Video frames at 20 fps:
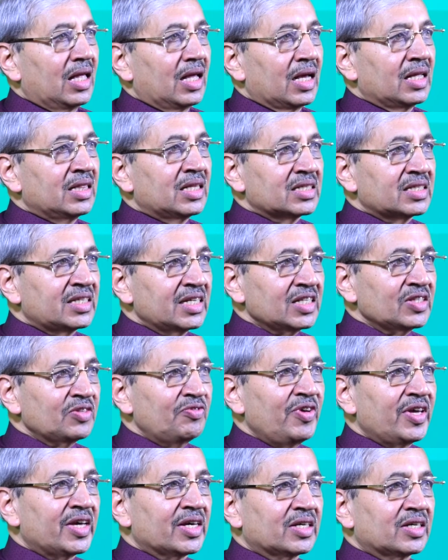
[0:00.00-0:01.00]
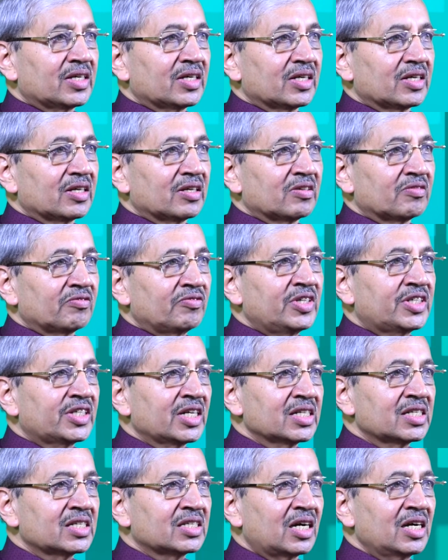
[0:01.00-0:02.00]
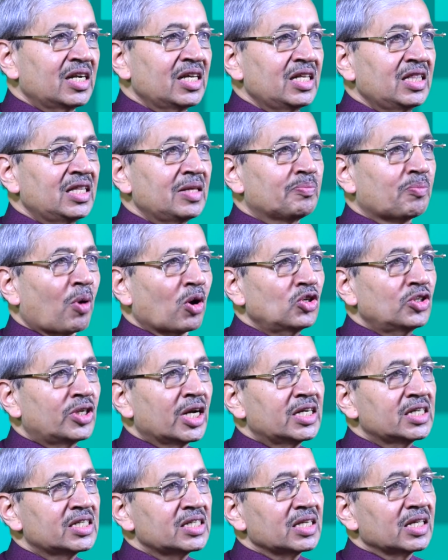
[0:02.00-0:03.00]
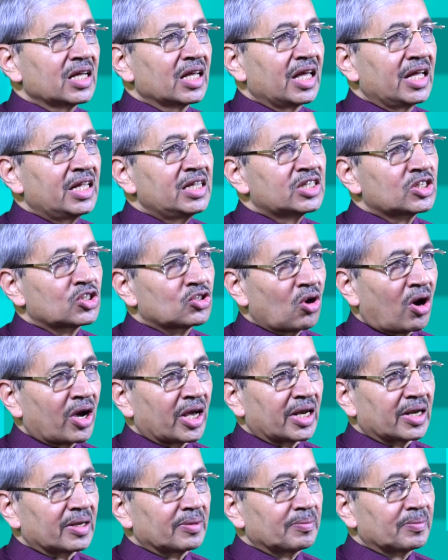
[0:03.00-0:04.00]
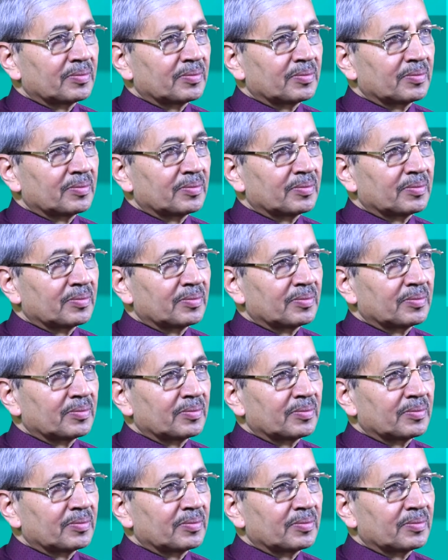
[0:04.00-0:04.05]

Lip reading: In the sixth week, we shall study the pollutants in soil.